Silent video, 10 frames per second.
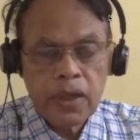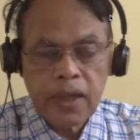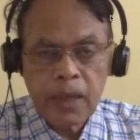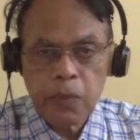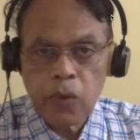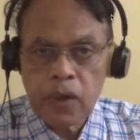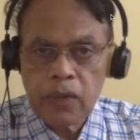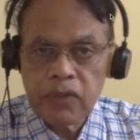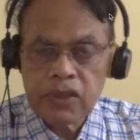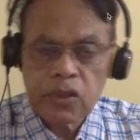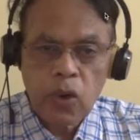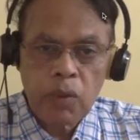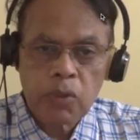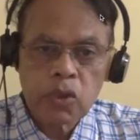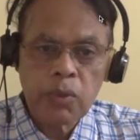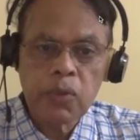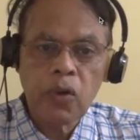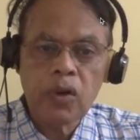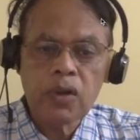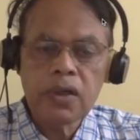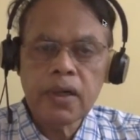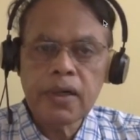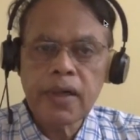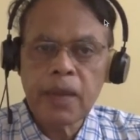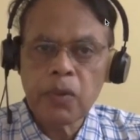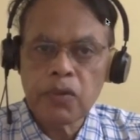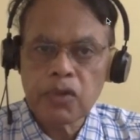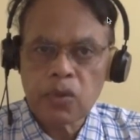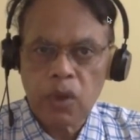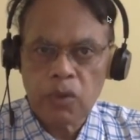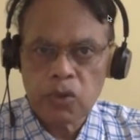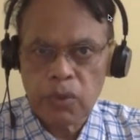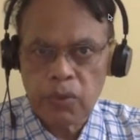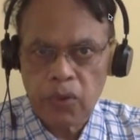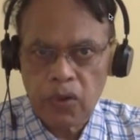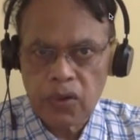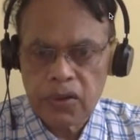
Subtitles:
Type 1, which is a chromosome involved, type 2, which is a chromosome involved.